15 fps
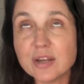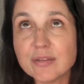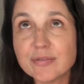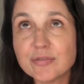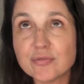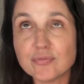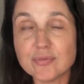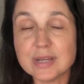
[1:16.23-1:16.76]

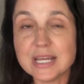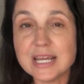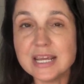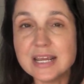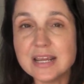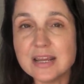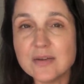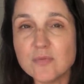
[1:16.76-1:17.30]

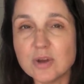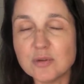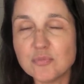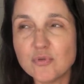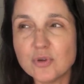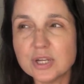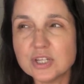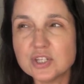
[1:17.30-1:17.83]

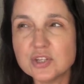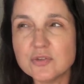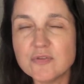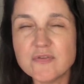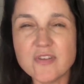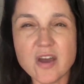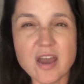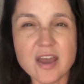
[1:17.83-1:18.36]

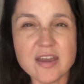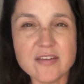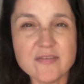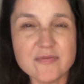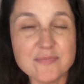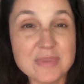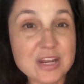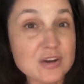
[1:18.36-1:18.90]

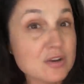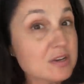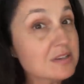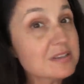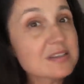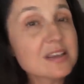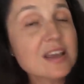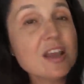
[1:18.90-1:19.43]
1.25
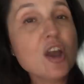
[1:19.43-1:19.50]
meters